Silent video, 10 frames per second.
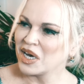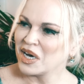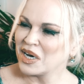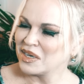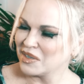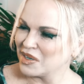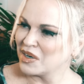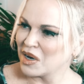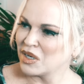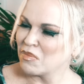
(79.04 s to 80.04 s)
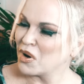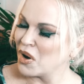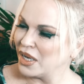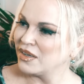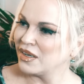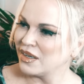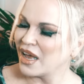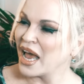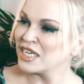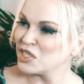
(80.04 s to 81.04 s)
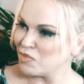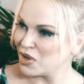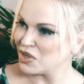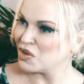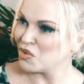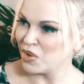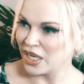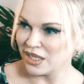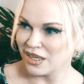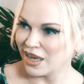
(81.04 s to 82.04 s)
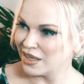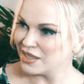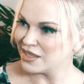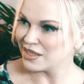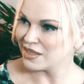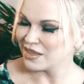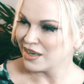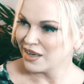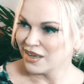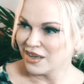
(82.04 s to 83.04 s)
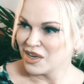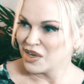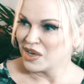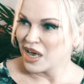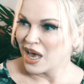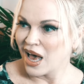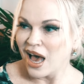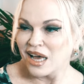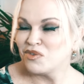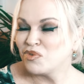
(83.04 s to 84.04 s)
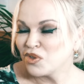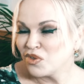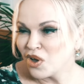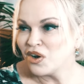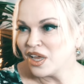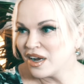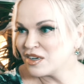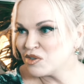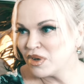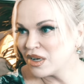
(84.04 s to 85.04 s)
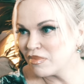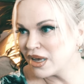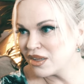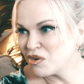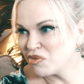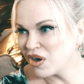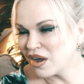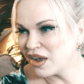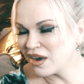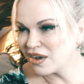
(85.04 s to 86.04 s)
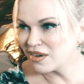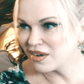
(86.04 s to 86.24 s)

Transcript: uh, an appointed expert witness had for 30 years been a pedophile,